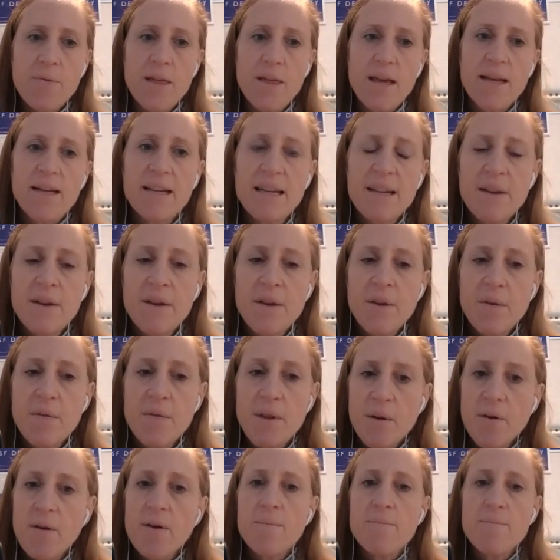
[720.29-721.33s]
that
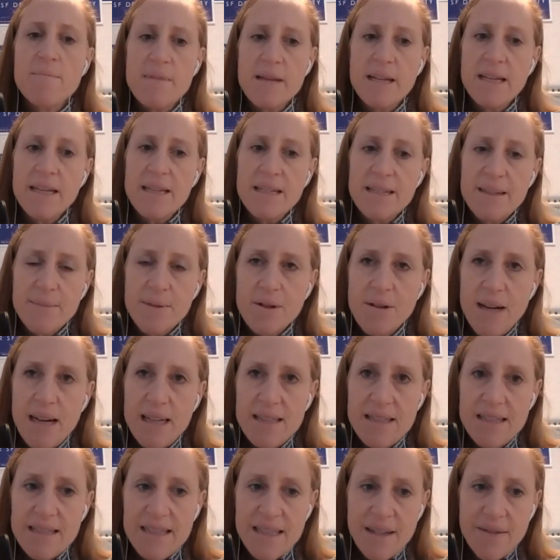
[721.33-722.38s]
there are many
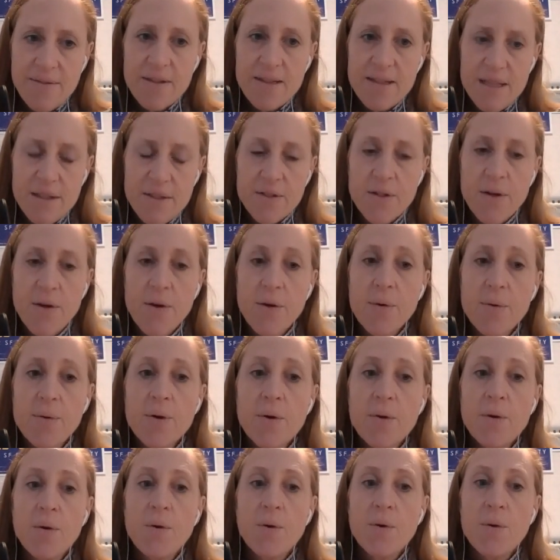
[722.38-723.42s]
Democrats in San Francisco
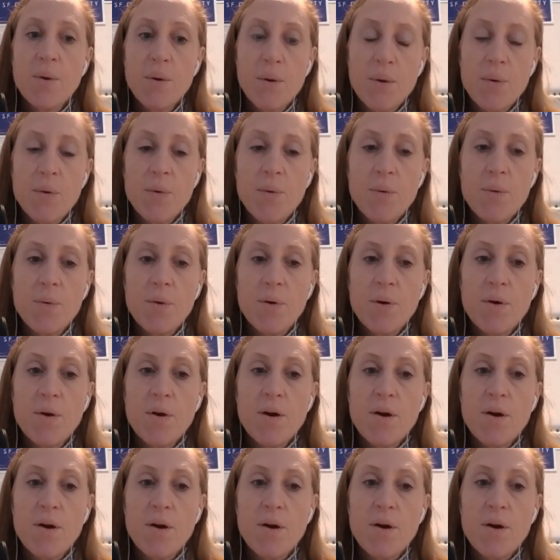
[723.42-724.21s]
who